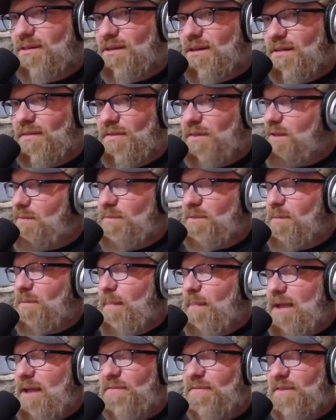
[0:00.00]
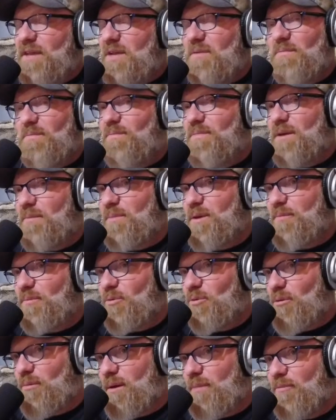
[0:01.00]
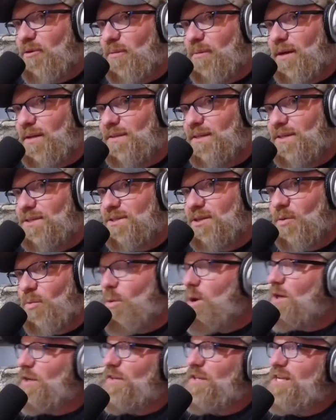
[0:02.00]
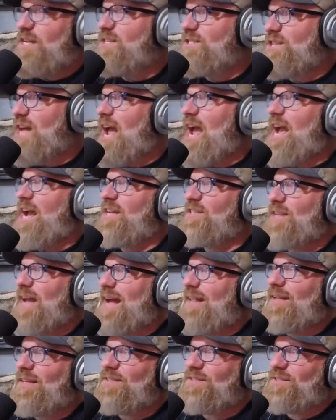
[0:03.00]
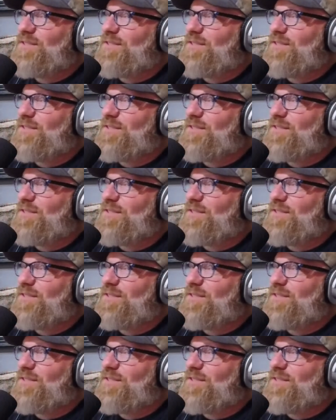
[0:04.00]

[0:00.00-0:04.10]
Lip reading: the main thing that people remember about that show. One of these days, Alice.